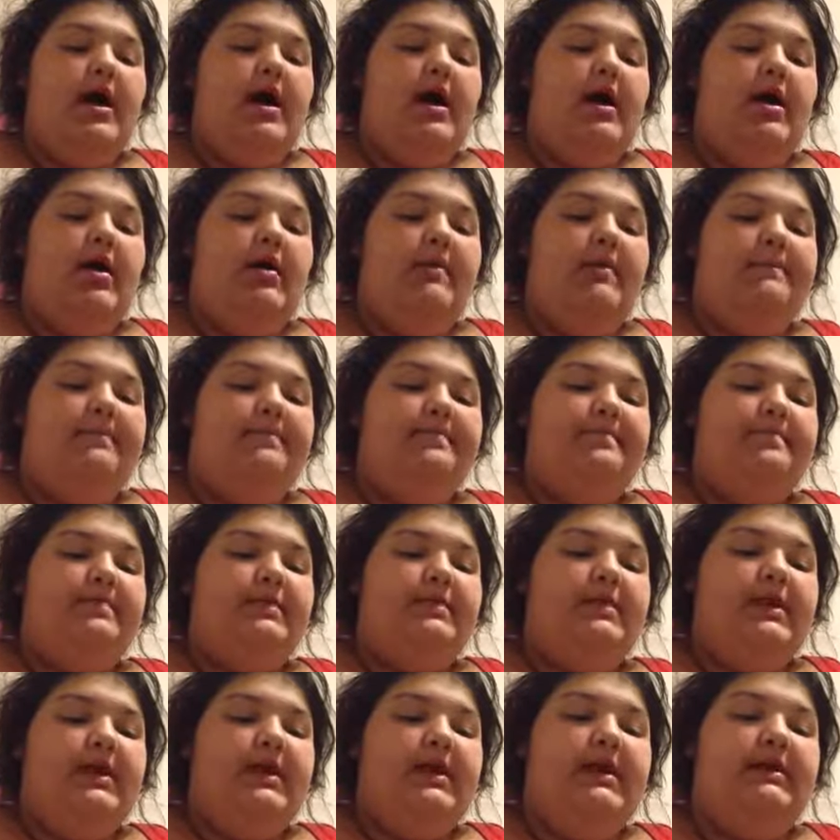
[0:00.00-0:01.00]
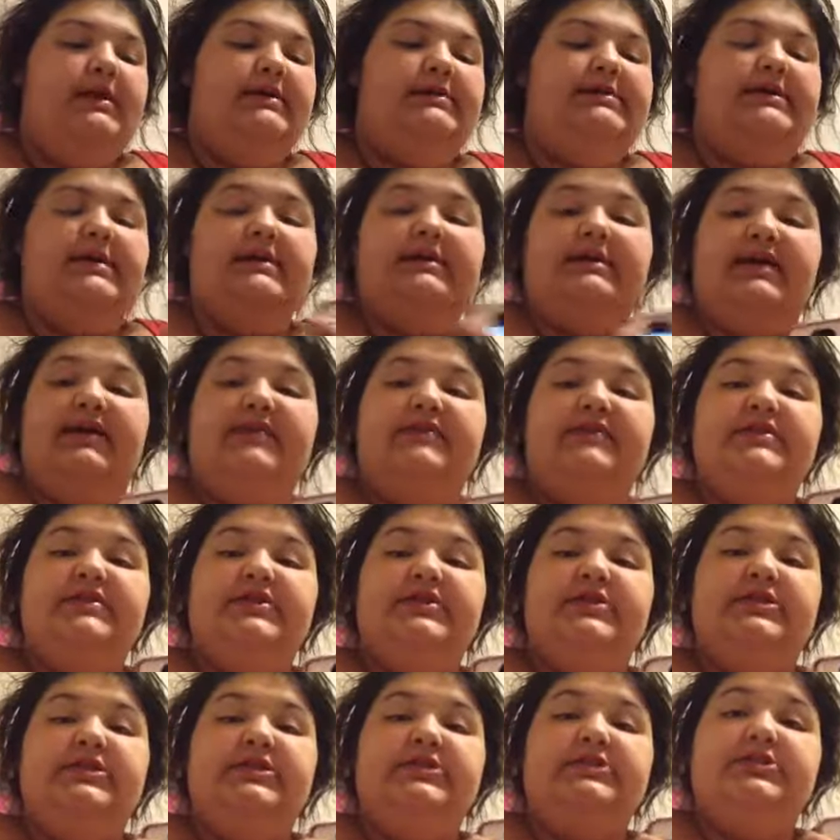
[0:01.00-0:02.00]
Um, it is
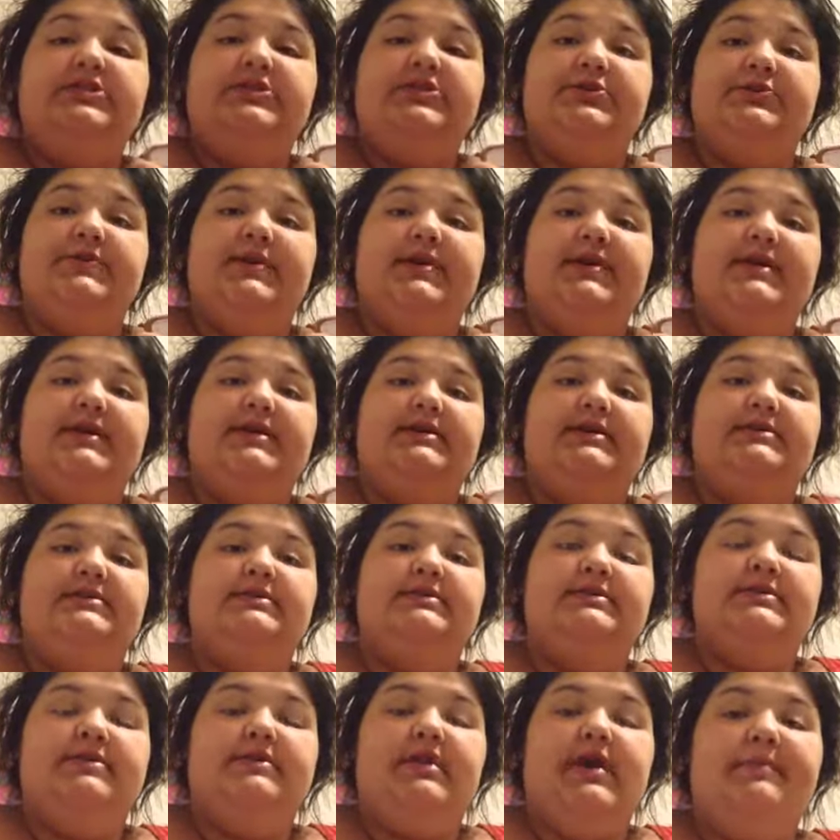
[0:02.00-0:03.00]
11:32. It is.